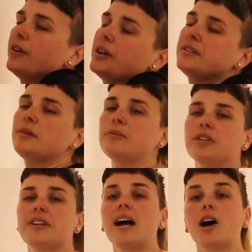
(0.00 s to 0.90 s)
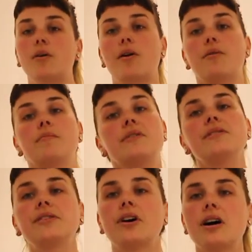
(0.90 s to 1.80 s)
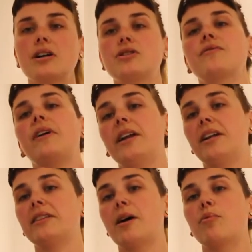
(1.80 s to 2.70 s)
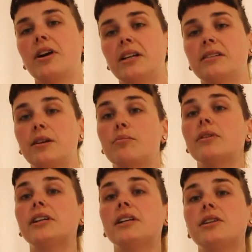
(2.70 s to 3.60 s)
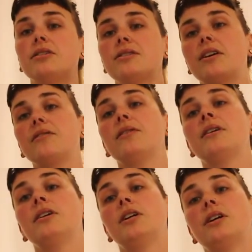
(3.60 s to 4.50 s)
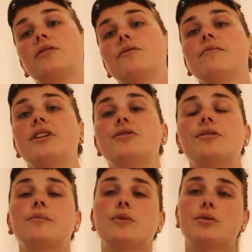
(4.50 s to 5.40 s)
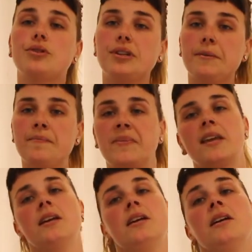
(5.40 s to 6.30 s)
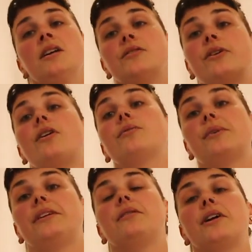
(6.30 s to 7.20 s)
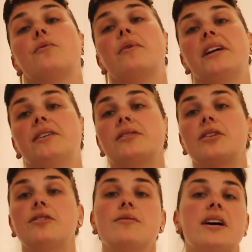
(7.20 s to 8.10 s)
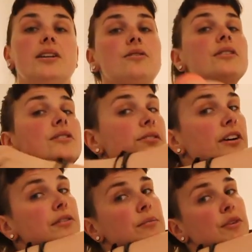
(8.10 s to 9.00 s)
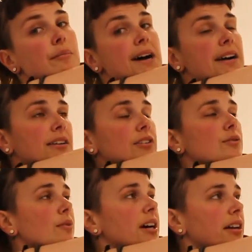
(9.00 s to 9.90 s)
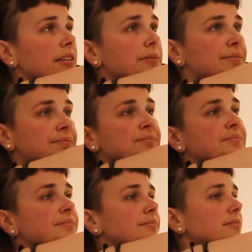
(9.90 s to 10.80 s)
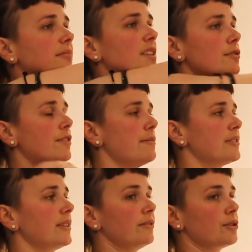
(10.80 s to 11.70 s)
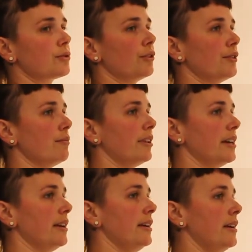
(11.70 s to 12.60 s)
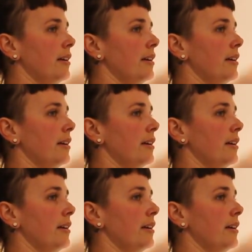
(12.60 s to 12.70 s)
very similar to how I would massage, finding that point and then bringing yourself through ranges of motion. These are all really great ways to do that. You can do that from the back as well, right beside the shoulder blade,